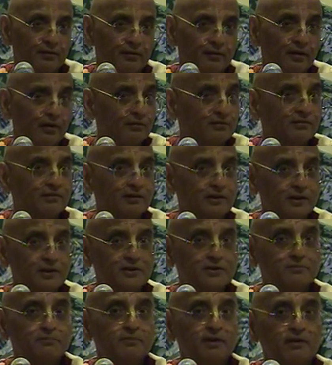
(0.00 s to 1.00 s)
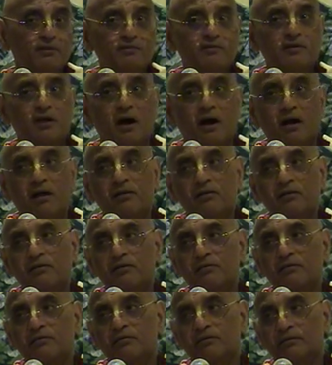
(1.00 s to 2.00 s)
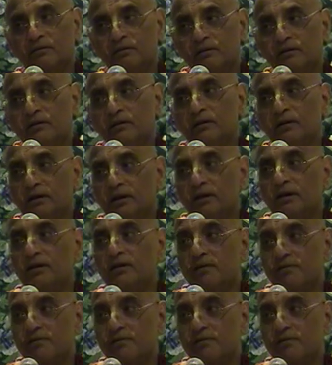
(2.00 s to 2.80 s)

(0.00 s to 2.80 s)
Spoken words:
His search may start in